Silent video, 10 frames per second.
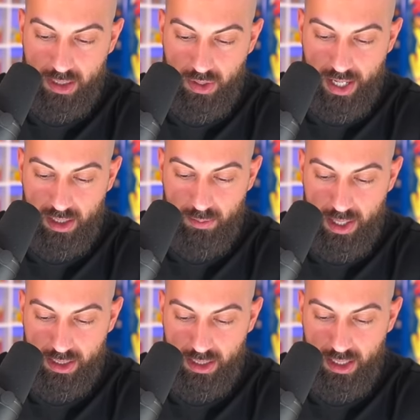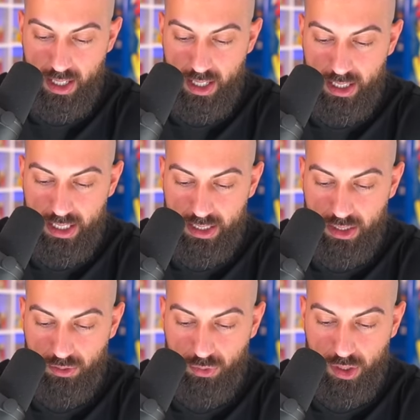So it actually makes it
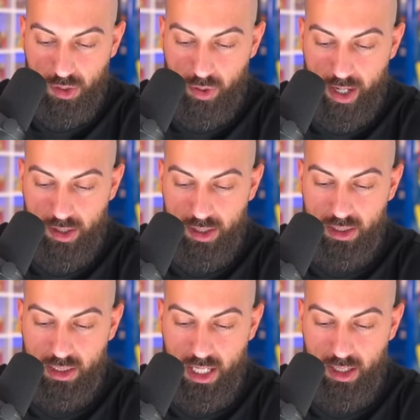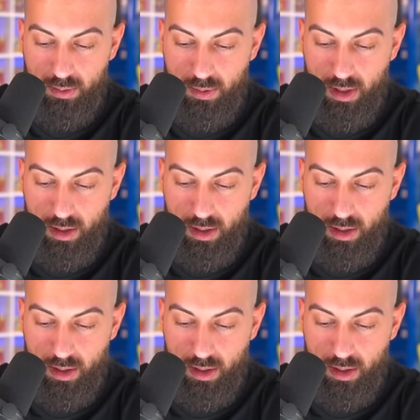easier for the grader to just kind of